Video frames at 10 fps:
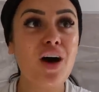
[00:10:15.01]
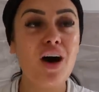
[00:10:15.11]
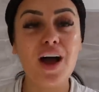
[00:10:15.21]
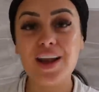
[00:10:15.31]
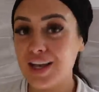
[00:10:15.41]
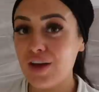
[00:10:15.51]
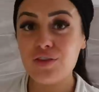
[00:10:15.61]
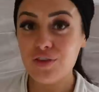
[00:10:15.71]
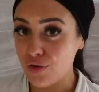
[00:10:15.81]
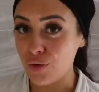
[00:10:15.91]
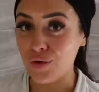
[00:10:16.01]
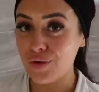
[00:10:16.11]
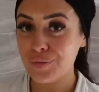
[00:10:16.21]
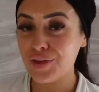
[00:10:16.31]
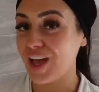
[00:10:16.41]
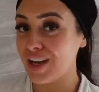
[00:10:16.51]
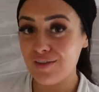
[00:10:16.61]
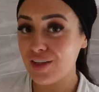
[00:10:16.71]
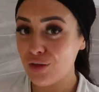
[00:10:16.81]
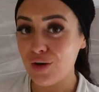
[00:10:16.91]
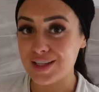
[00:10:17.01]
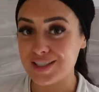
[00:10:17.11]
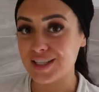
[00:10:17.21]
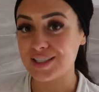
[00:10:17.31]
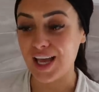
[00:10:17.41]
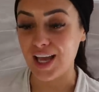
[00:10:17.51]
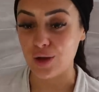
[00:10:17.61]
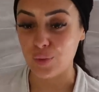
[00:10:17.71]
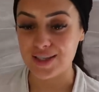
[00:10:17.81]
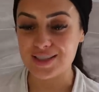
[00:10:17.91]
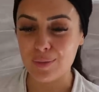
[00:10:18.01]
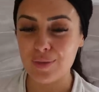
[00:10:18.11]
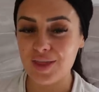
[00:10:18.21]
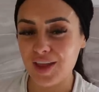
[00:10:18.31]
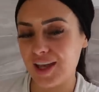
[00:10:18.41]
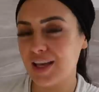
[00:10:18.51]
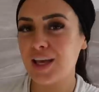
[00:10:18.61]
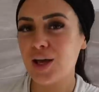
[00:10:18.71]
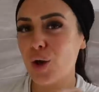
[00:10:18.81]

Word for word: I never thought, I never thought I'd see the day where something